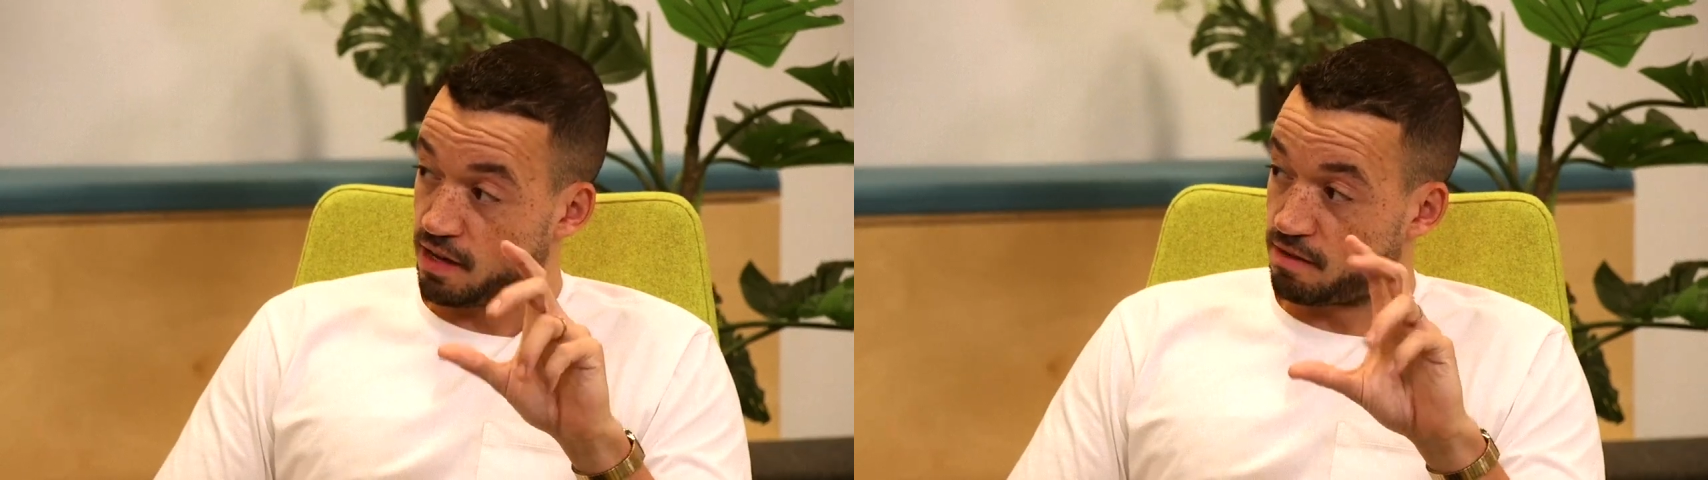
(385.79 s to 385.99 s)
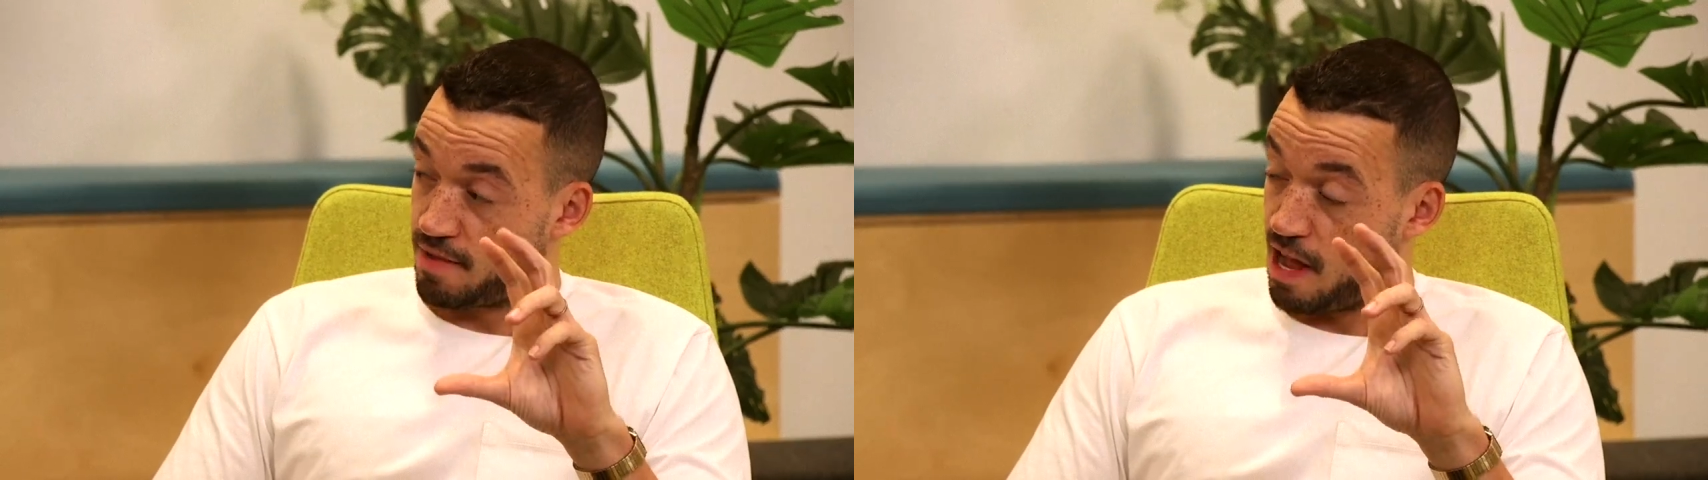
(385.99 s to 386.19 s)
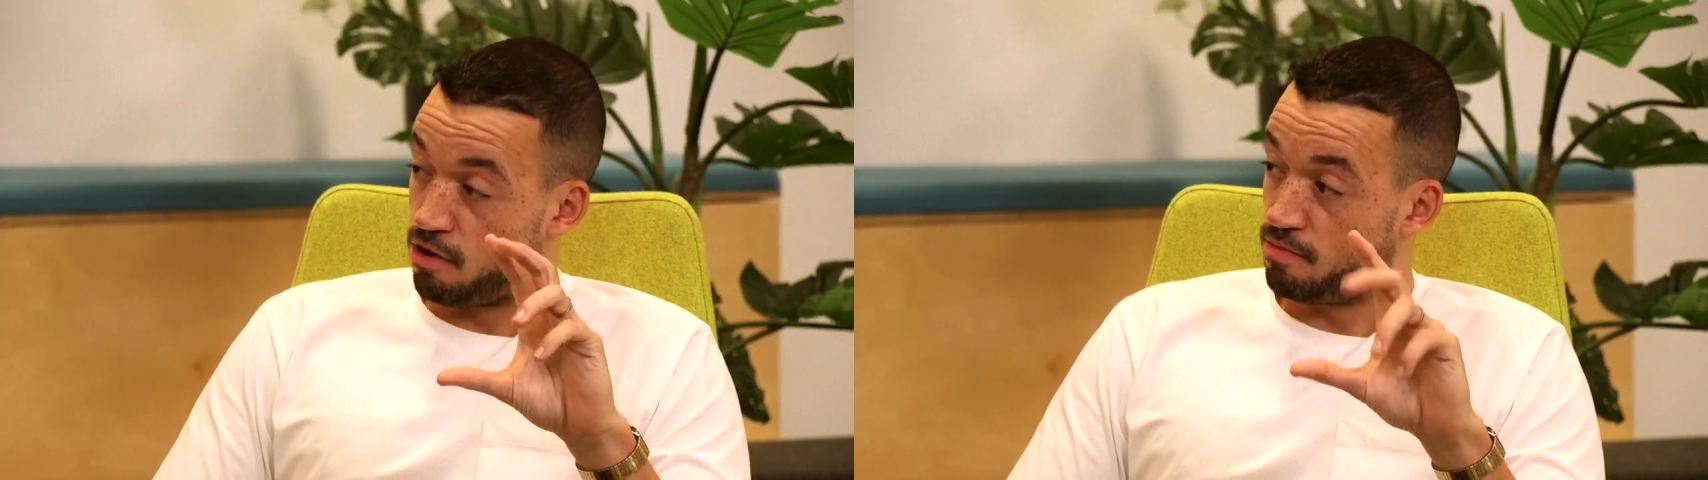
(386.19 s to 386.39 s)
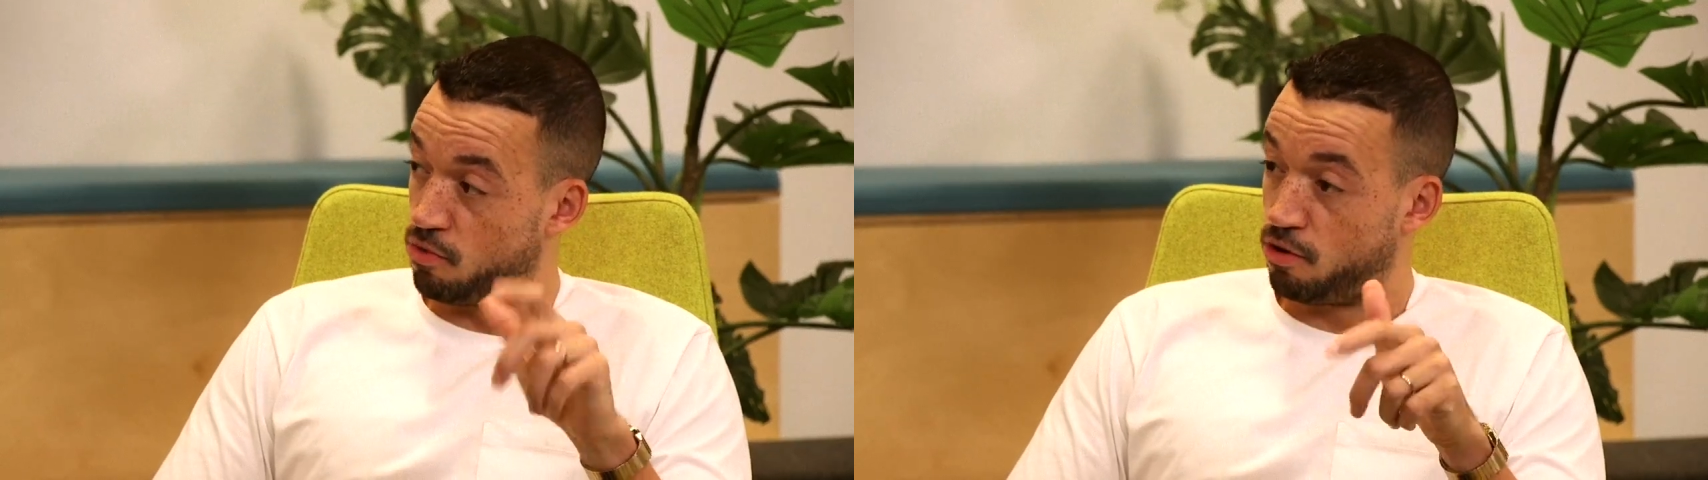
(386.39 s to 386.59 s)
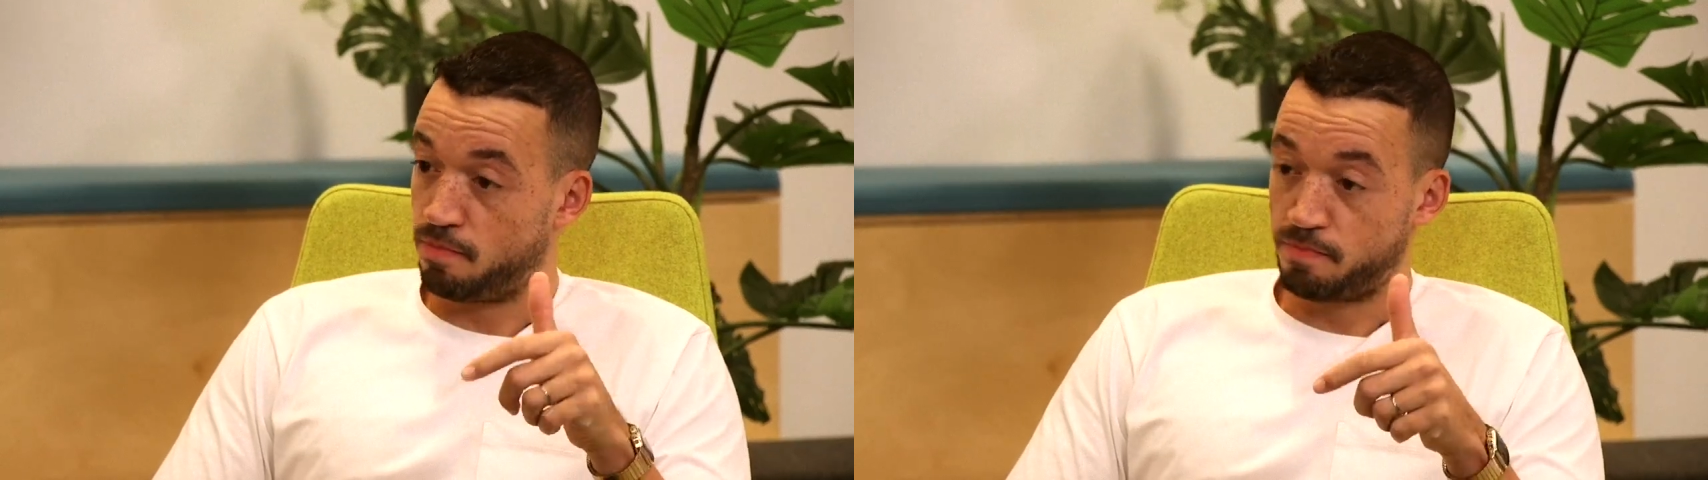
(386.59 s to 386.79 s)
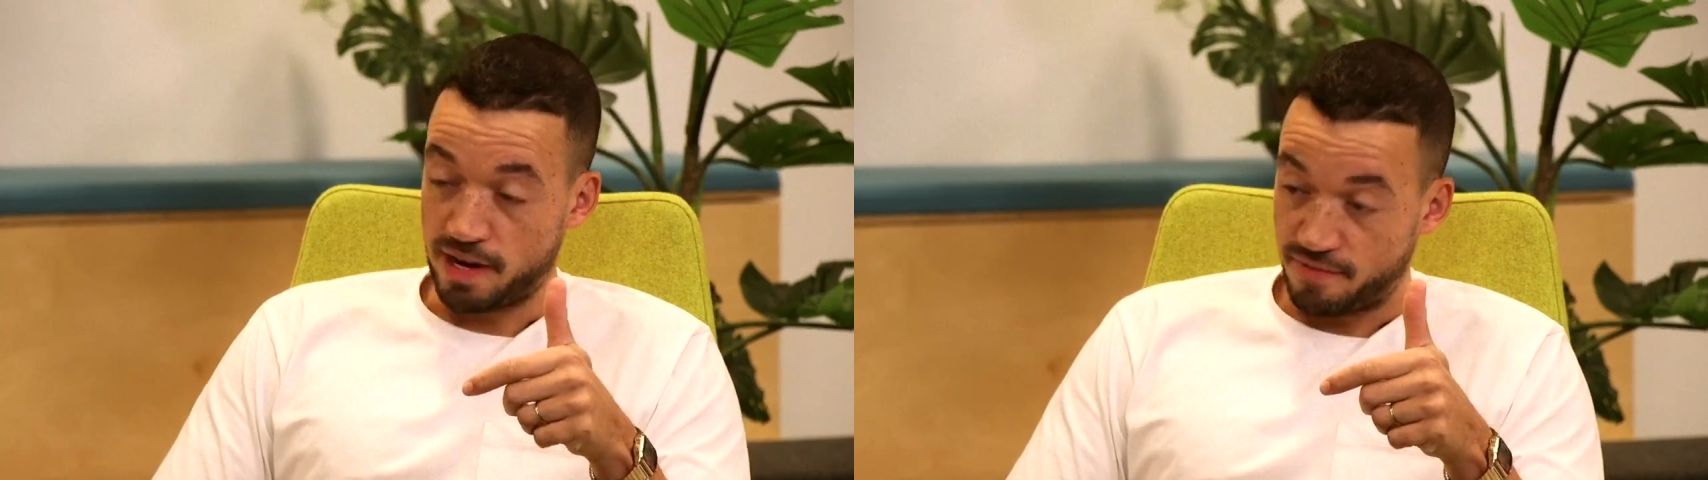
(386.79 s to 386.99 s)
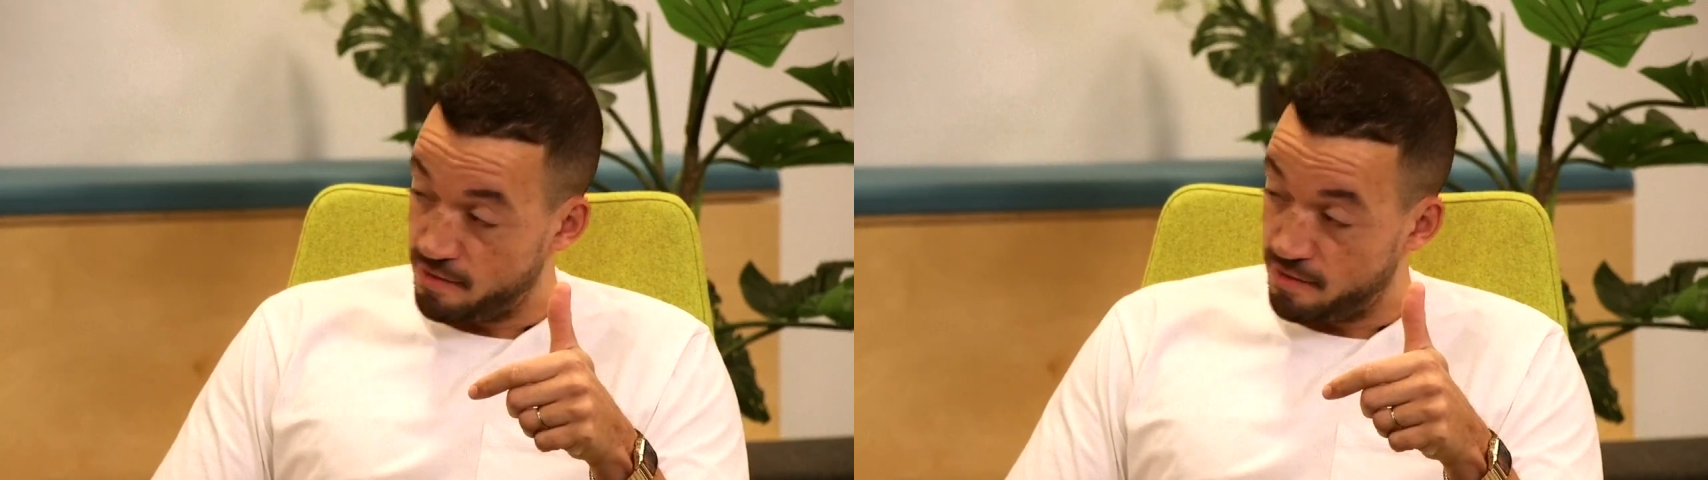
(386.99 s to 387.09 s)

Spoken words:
now more kind of